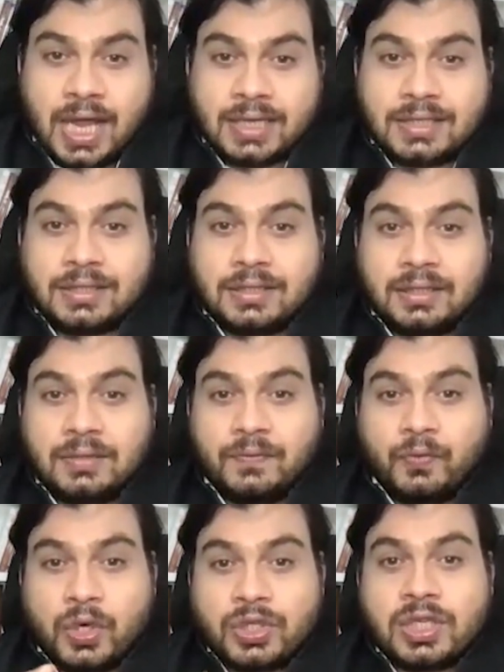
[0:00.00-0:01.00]
that
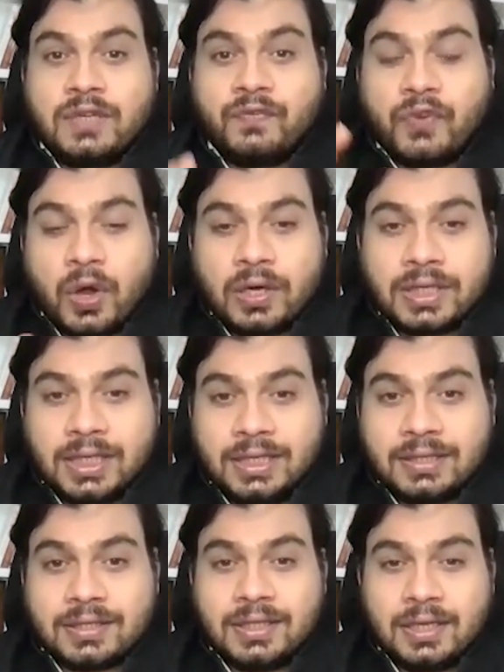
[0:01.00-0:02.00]
was involved
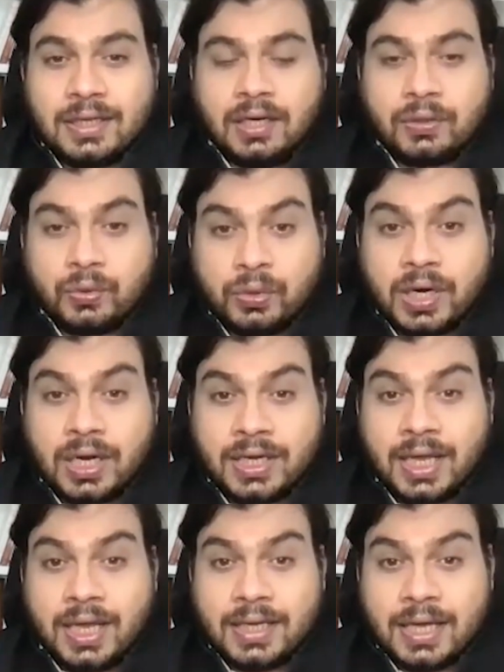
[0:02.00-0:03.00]
in a rural
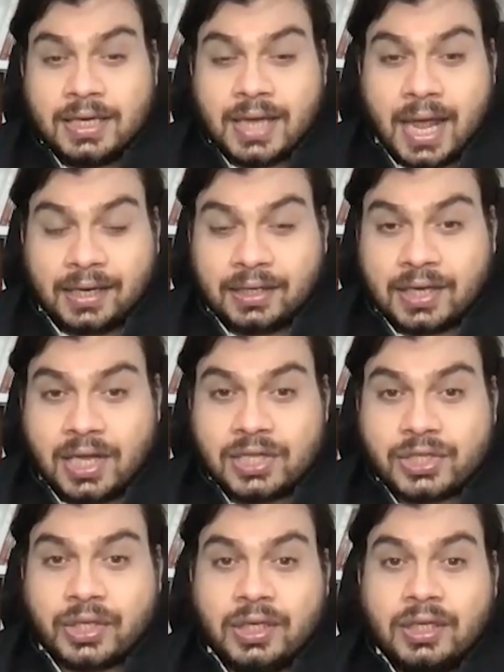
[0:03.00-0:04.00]
area in
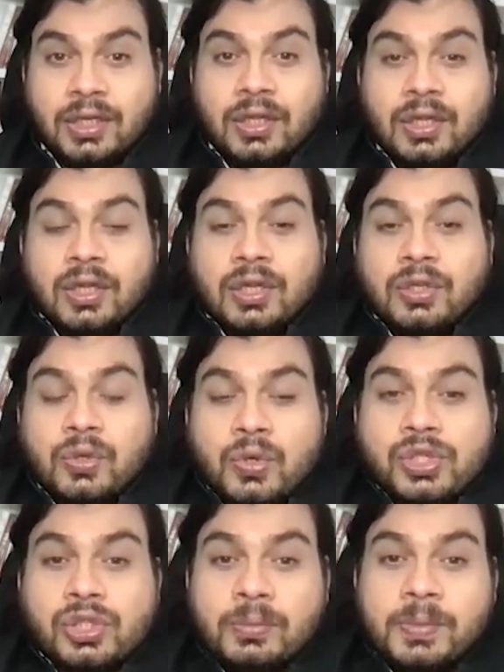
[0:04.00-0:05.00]
agriculture,
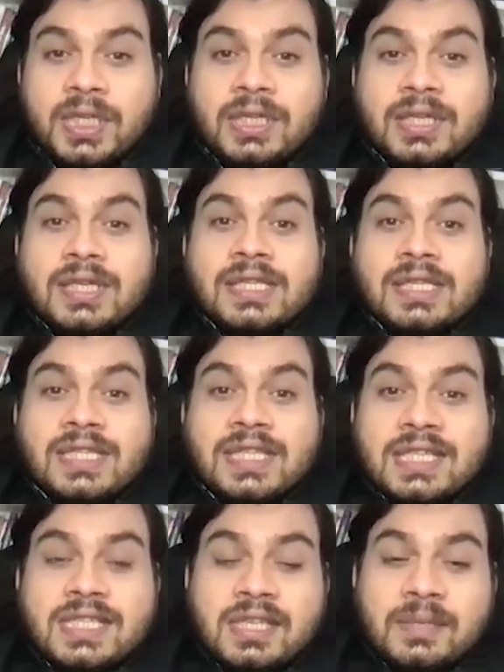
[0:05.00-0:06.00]
used to be
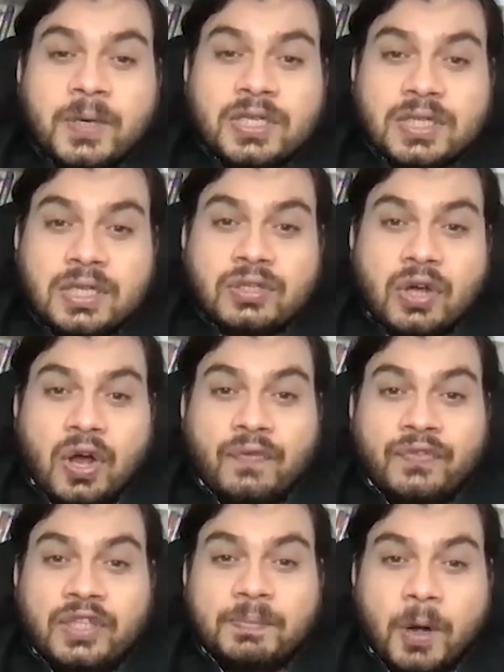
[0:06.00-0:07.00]
60%
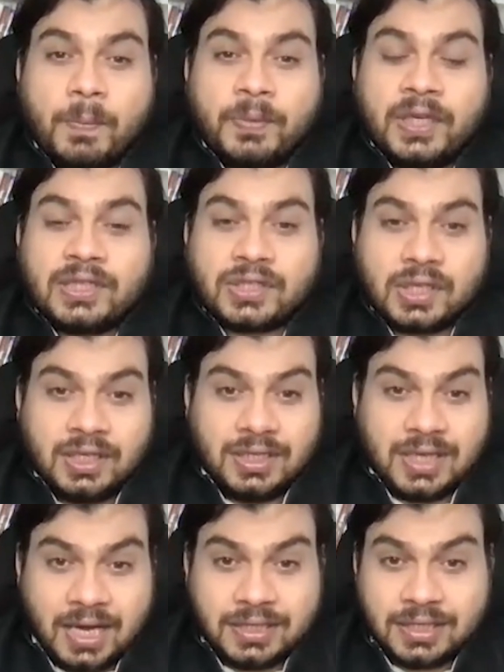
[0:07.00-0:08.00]
of the population
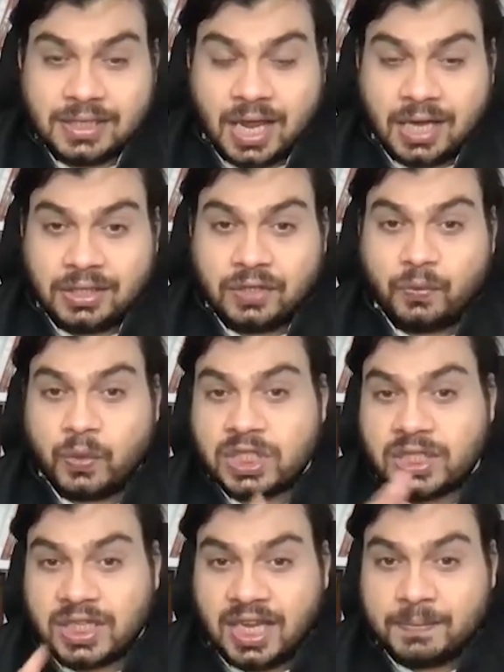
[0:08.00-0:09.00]
in 1990,
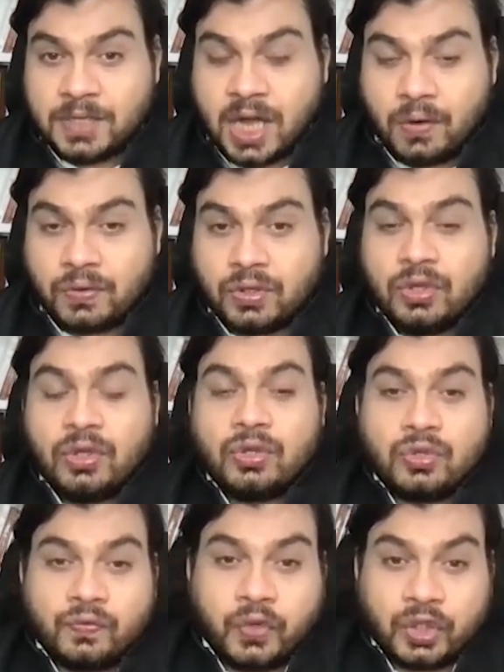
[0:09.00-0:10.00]
which came down
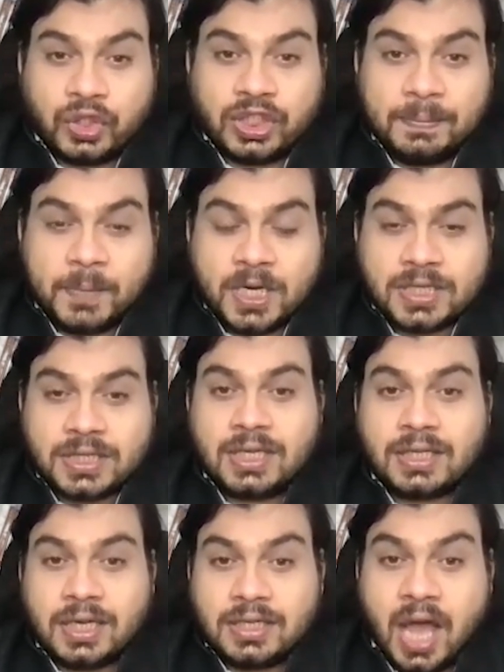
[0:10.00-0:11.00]
to
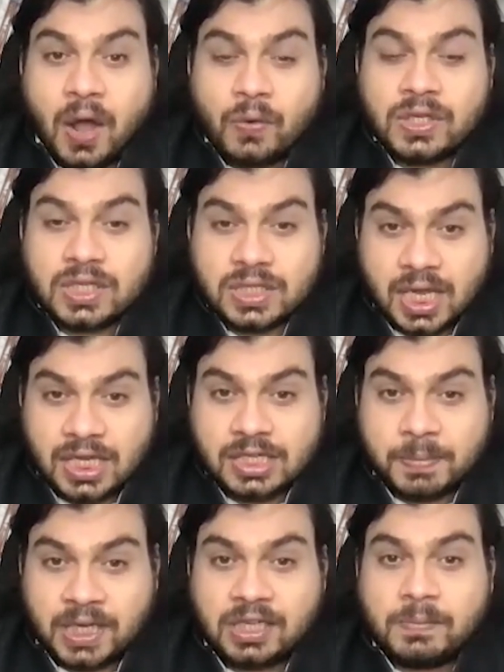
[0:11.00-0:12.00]
40%, and now it is
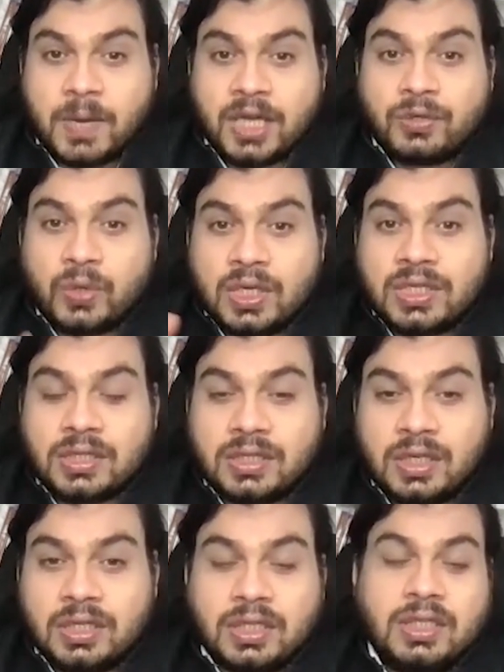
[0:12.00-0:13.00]
expected by
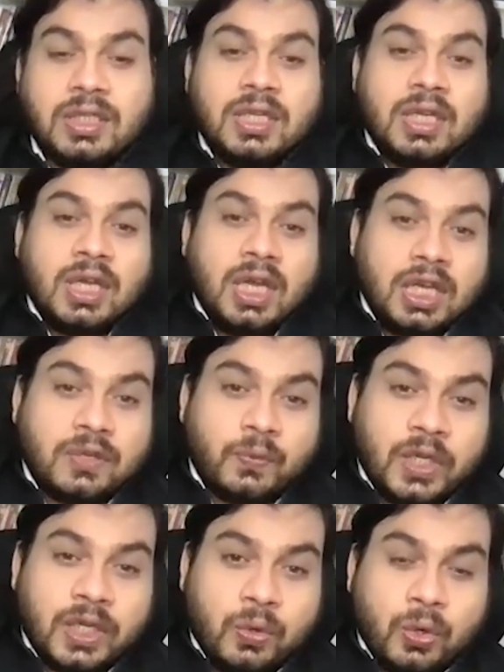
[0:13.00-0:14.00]
2030 it
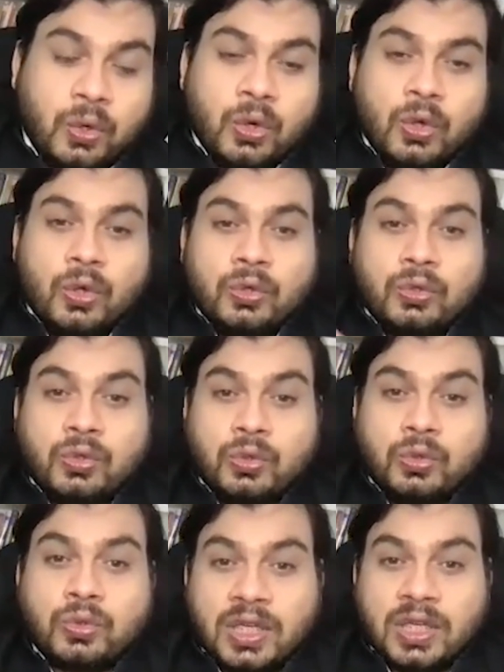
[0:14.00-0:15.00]
will go
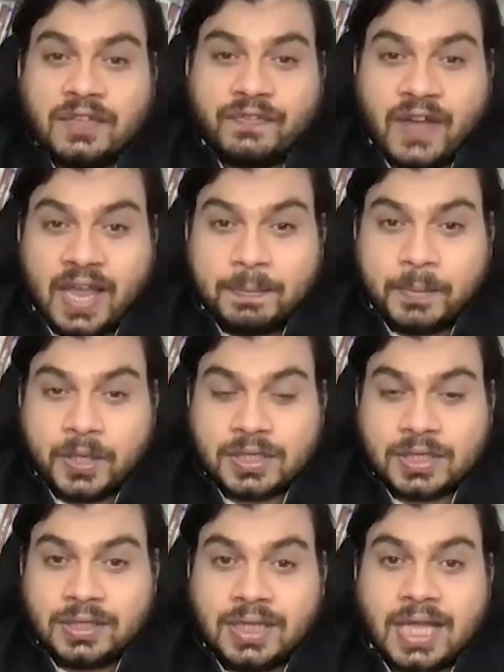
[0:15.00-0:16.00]
to
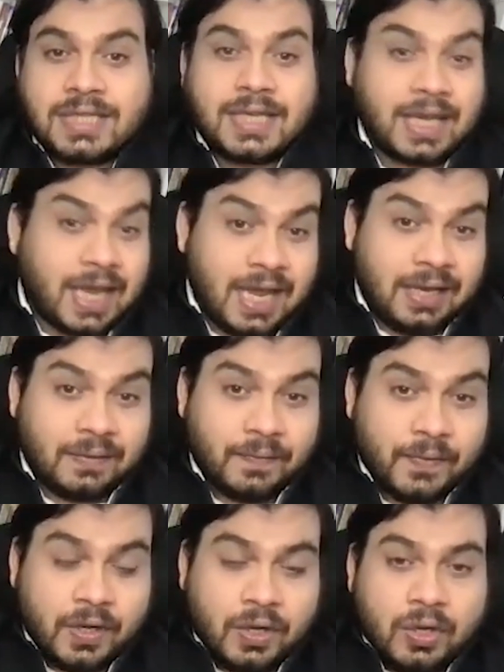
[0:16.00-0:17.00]
25%. Thus again,
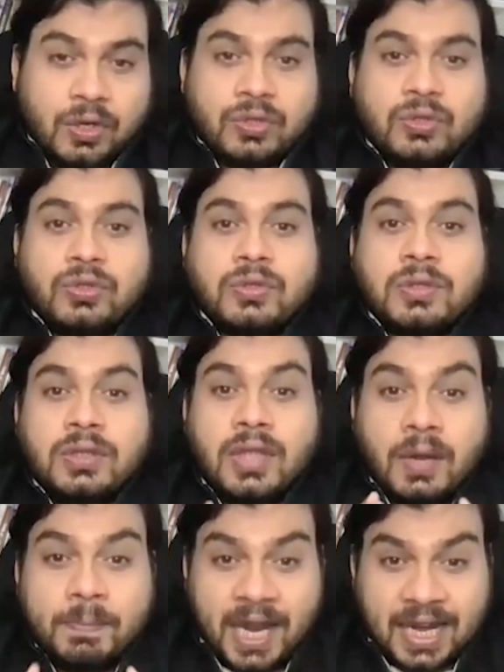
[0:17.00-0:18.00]

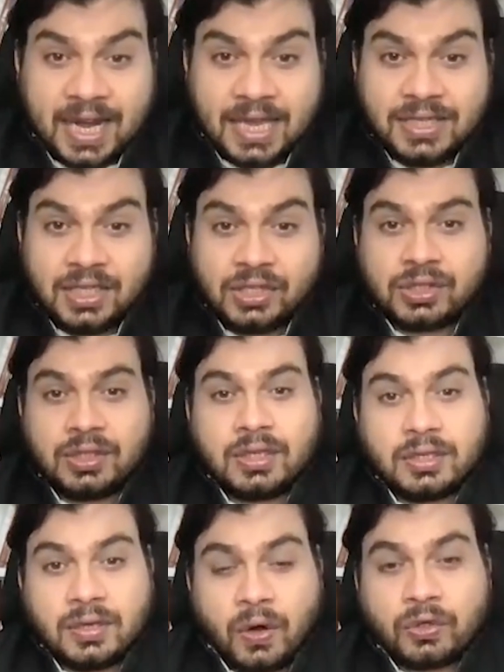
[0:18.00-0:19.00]
the mechanization
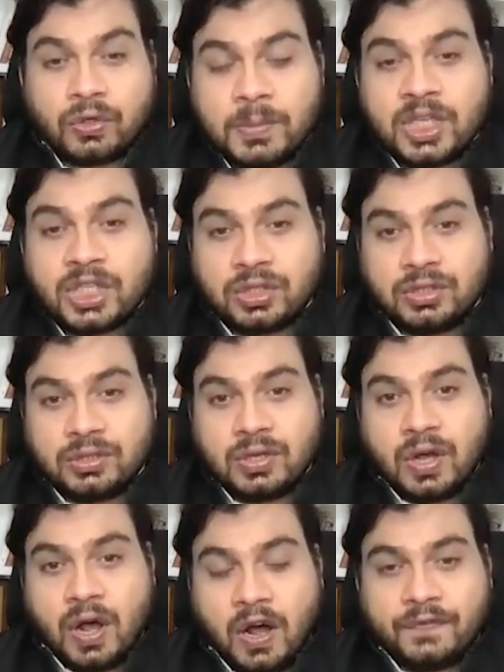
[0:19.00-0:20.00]
and automation
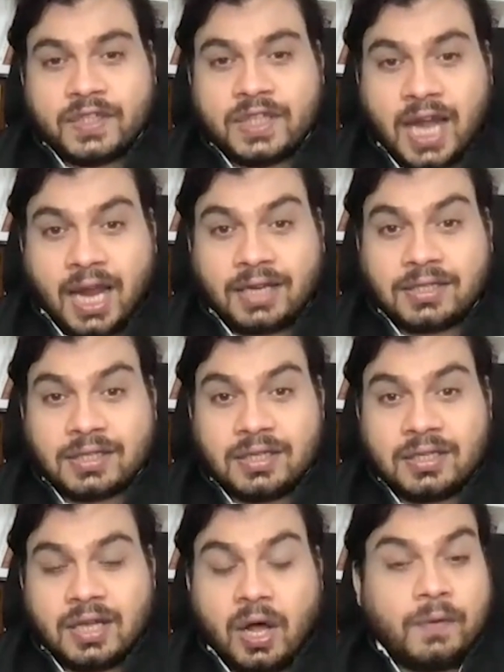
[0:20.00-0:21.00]
of
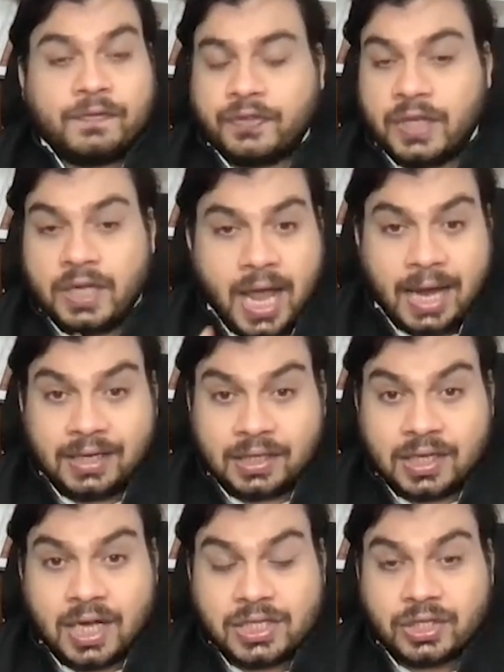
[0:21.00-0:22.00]

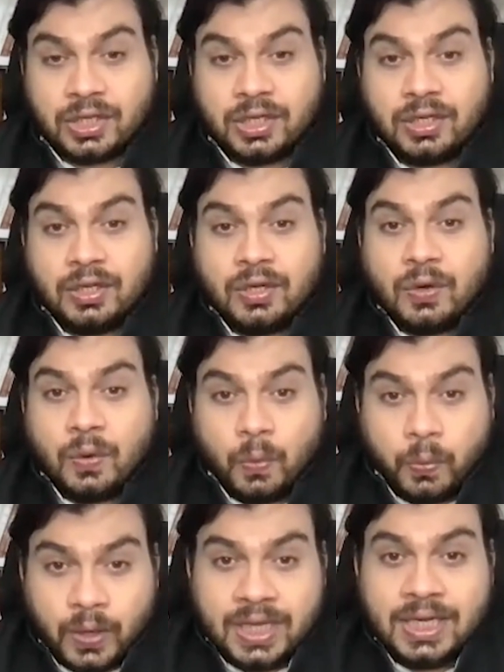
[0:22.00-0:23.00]
agriculture
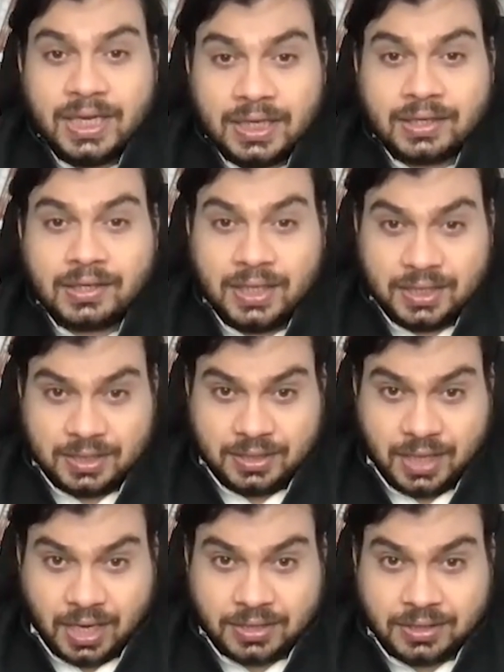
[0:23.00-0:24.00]
will increase.
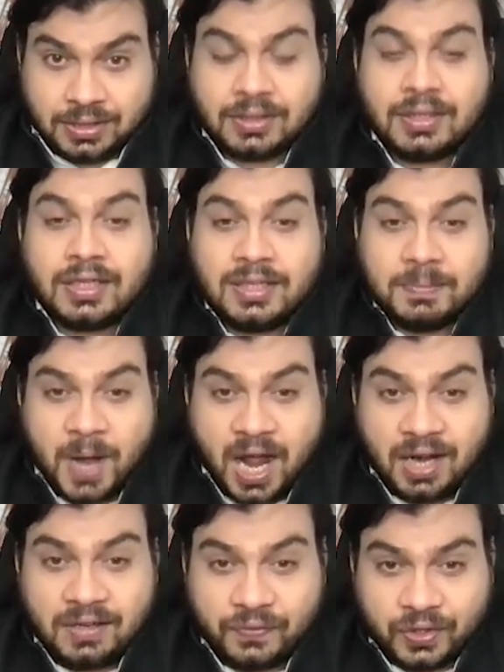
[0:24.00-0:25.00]
Thus, the
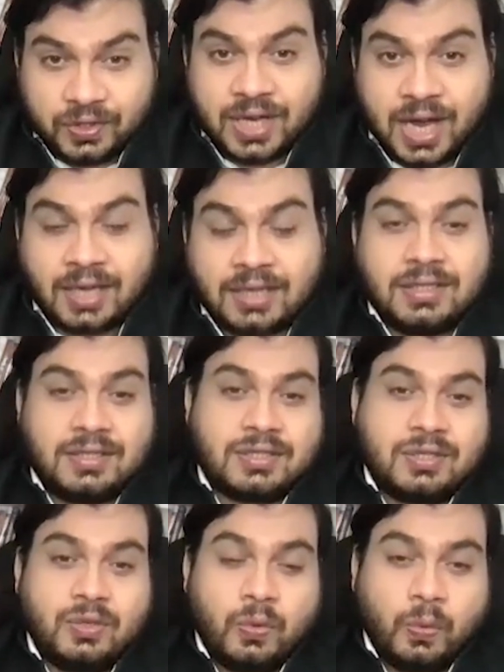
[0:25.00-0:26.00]
demand for
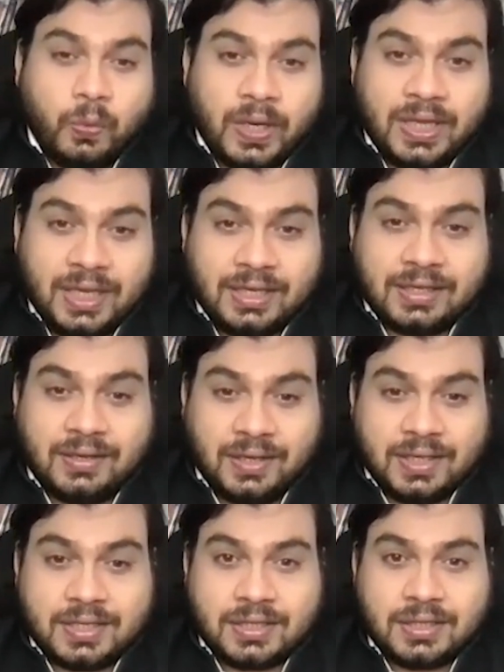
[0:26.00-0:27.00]
tractors will
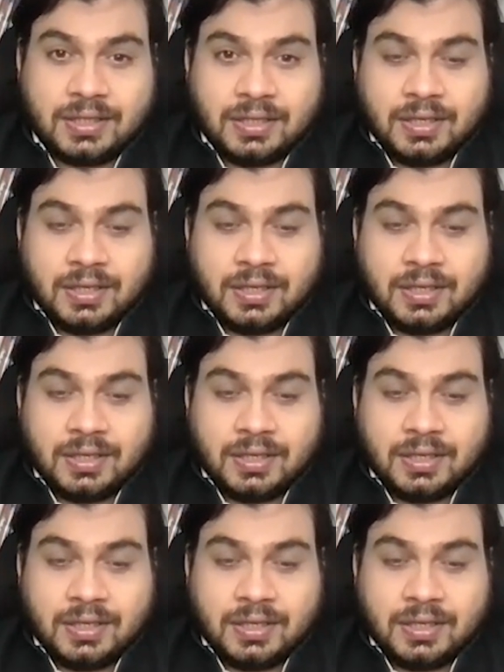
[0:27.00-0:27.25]
increase.